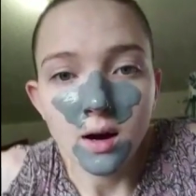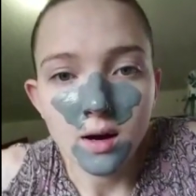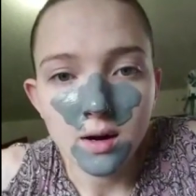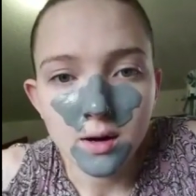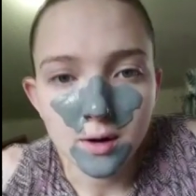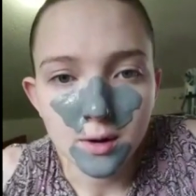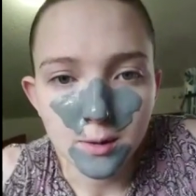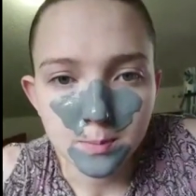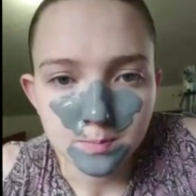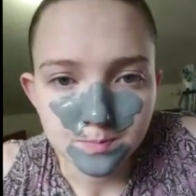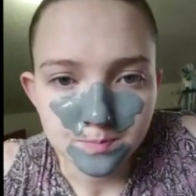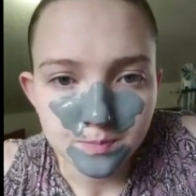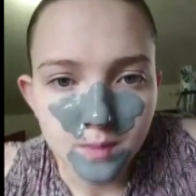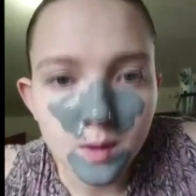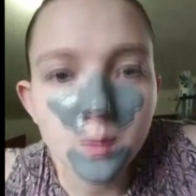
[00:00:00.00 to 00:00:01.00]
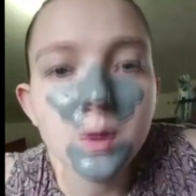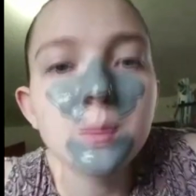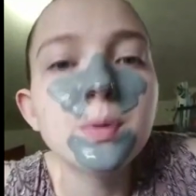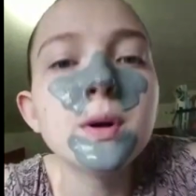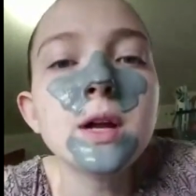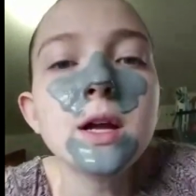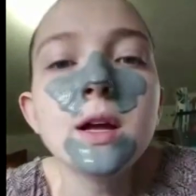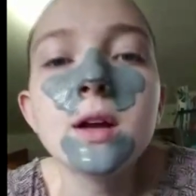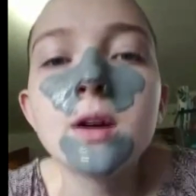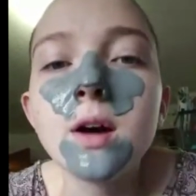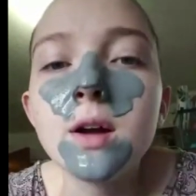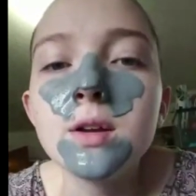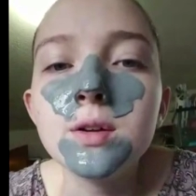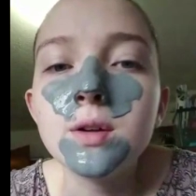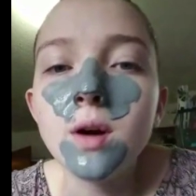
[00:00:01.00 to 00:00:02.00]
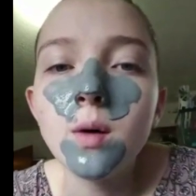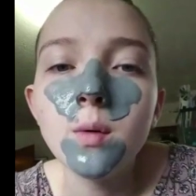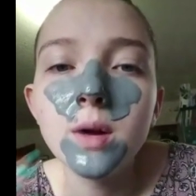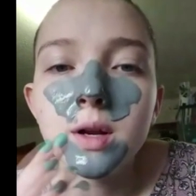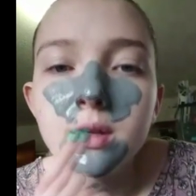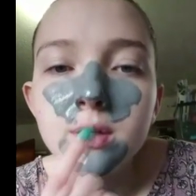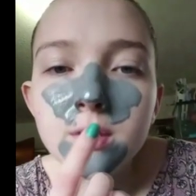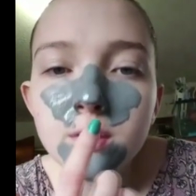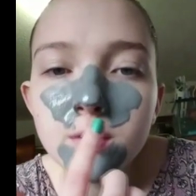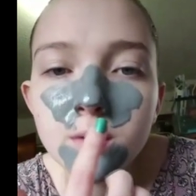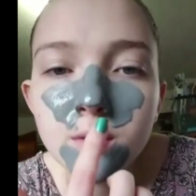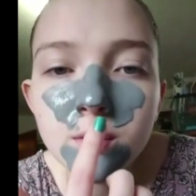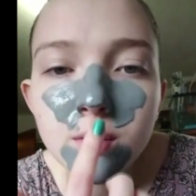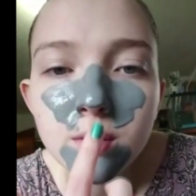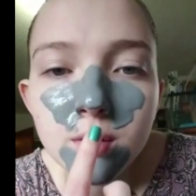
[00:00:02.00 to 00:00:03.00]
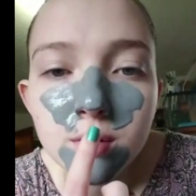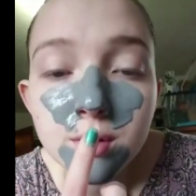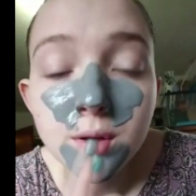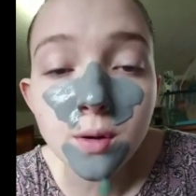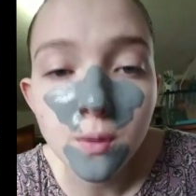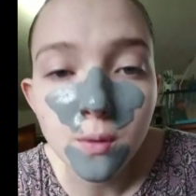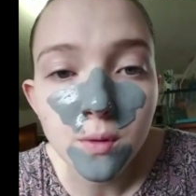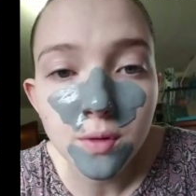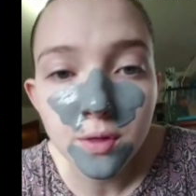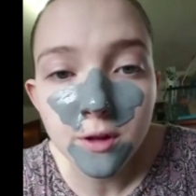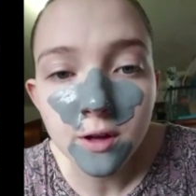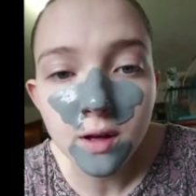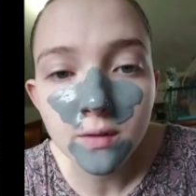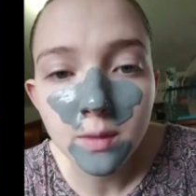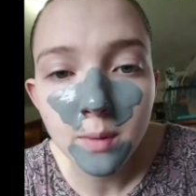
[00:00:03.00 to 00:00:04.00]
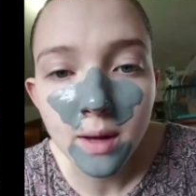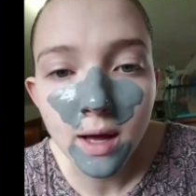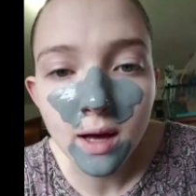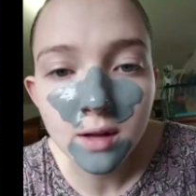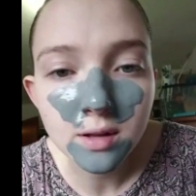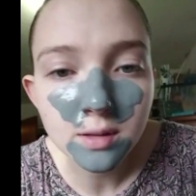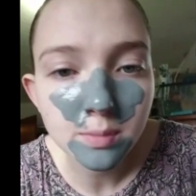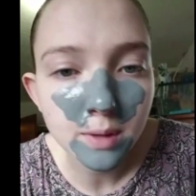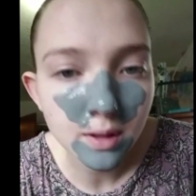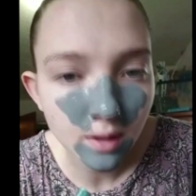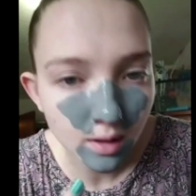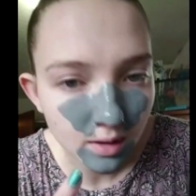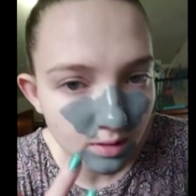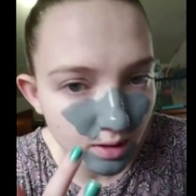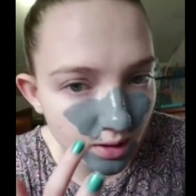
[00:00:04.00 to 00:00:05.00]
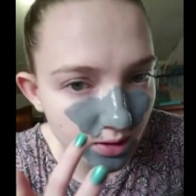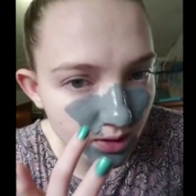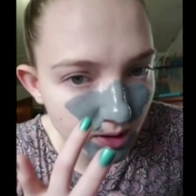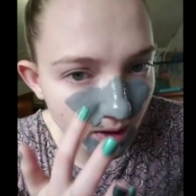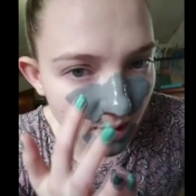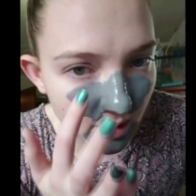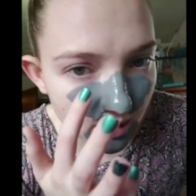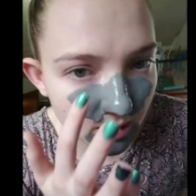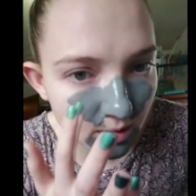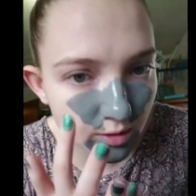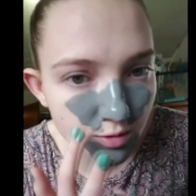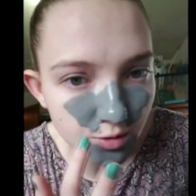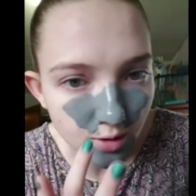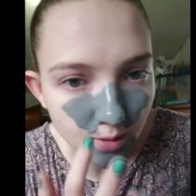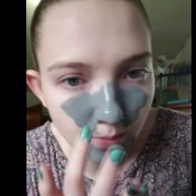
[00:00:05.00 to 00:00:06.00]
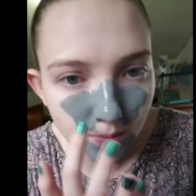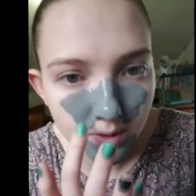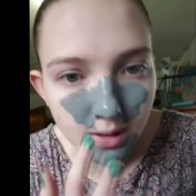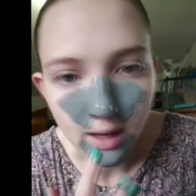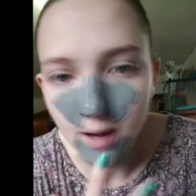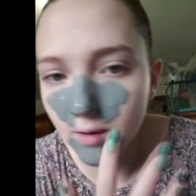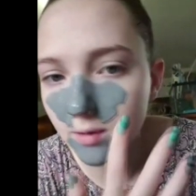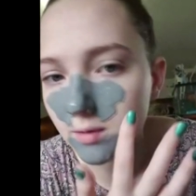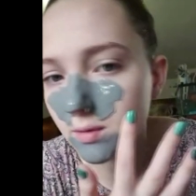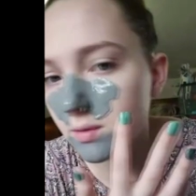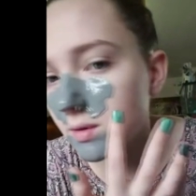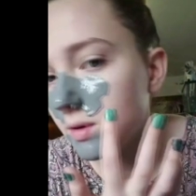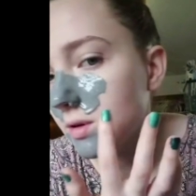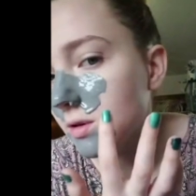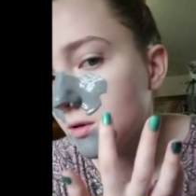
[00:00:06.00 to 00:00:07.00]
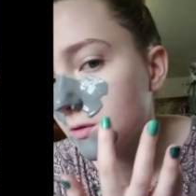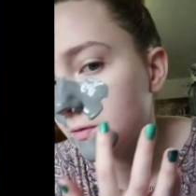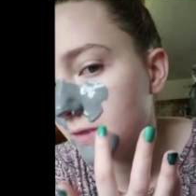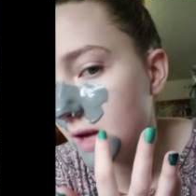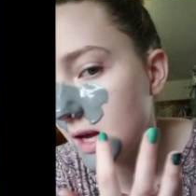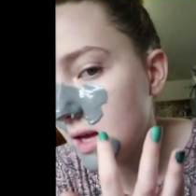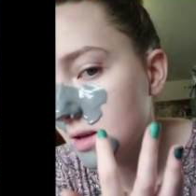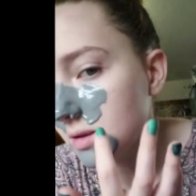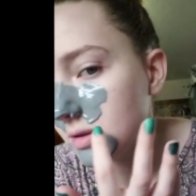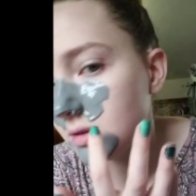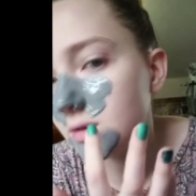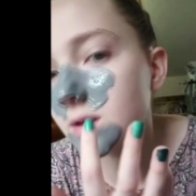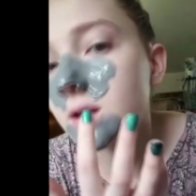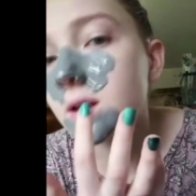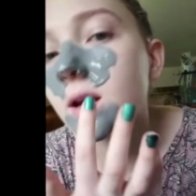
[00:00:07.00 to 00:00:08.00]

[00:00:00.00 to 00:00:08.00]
When putting it on, you don't want to do too thick of a mask because it does drip down your face and you can